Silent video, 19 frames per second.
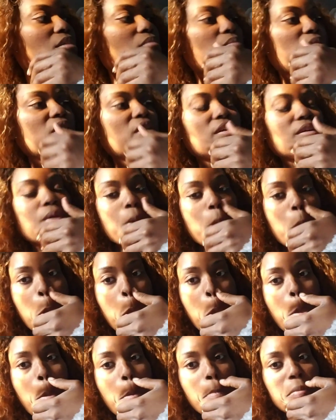but
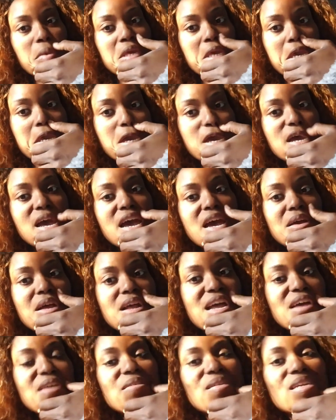um
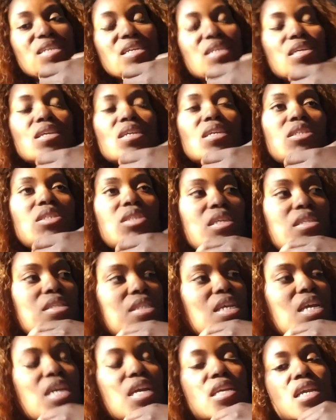yeah i, I it, it's just
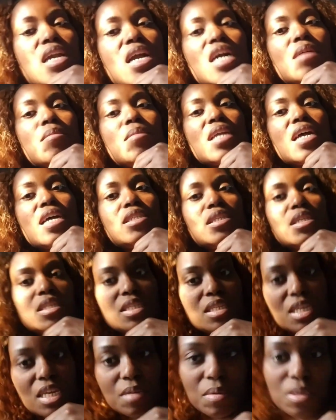sad y'all but i just
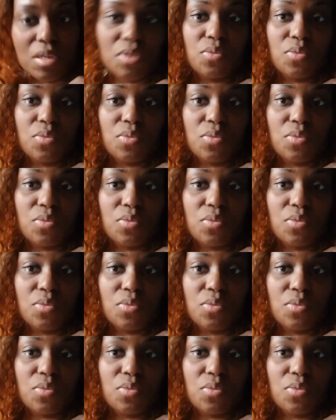keep this